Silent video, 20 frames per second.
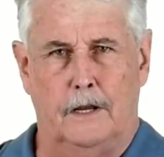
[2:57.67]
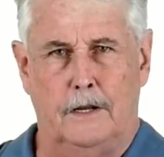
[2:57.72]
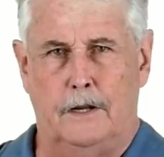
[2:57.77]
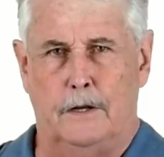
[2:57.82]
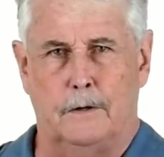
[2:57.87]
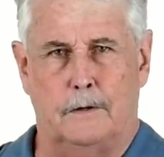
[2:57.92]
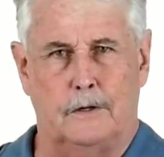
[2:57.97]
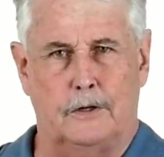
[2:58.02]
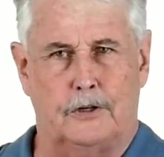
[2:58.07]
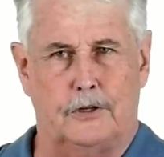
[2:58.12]

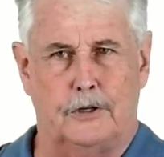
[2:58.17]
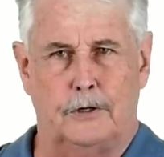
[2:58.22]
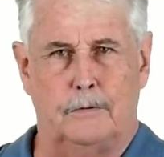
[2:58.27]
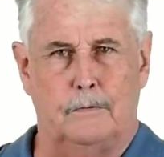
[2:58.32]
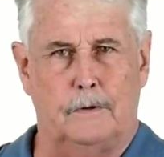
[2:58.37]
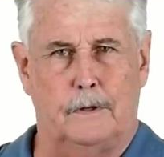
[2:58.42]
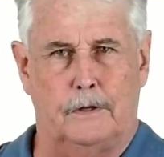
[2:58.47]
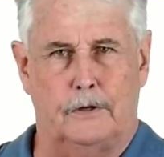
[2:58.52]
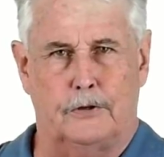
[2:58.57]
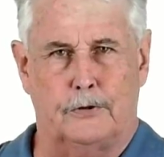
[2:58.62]
you can shoot
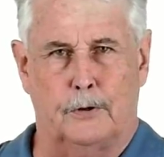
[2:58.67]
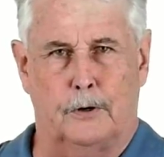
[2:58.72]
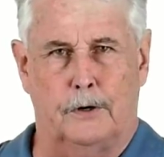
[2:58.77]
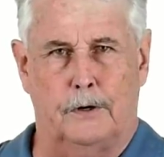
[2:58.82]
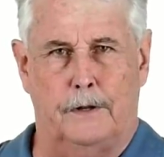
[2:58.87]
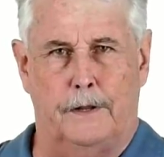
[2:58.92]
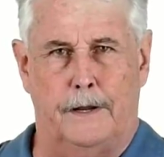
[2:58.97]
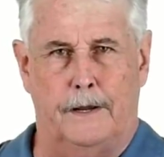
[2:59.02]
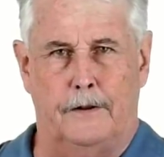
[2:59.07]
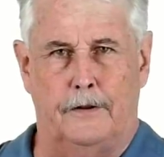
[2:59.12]
with a
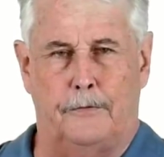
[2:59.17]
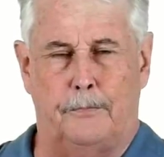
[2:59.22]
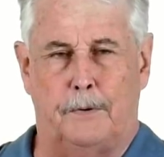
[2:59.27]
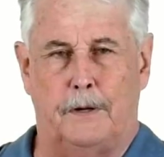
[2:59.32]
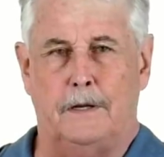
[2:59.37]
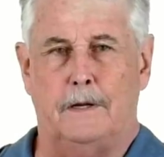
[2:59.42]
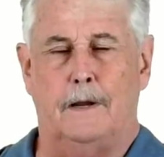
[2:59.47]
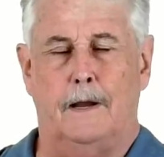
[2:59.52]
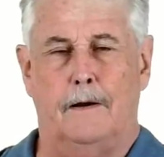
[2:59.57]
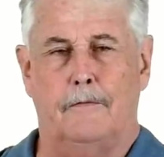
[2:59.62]
short lens,
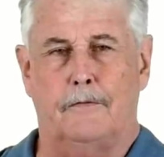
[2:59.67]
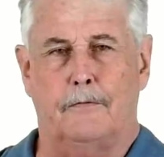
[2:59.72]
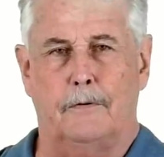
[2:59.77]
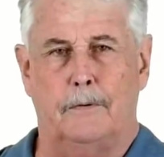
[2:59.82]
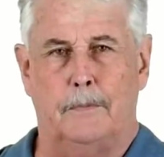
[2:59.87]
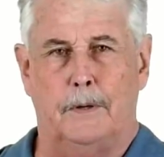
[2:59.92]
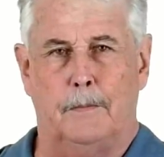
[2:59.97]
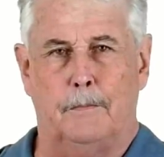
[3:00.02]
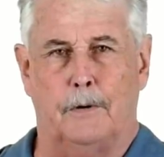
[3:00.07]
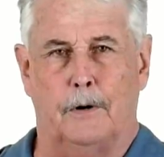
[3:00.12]
but you have to
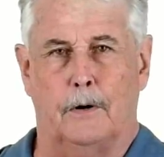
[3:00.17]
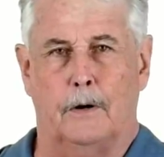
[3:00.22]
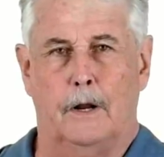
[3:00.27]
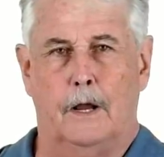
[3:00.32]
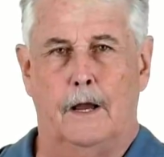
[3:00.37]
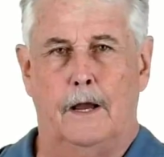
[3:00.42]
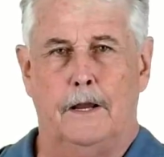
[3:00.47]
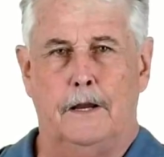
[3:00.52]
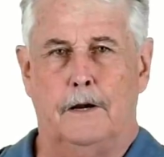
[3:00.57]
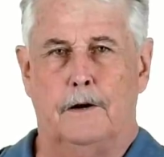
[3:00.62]
remember,
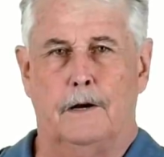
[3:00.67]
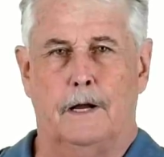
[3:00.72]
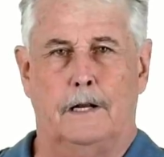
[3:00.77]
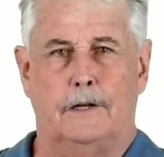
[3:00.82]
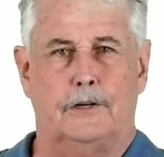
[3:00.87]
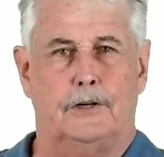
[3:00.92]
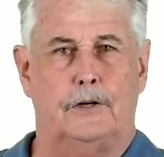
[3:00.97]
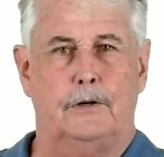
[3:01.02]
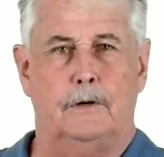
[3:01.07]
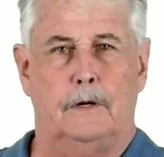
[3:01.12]
you're not
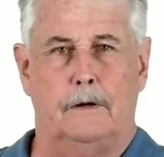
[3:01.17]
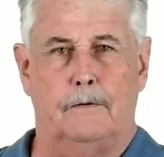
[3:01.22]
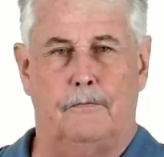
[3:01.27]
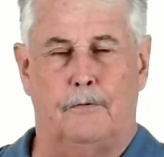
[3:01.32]
shooting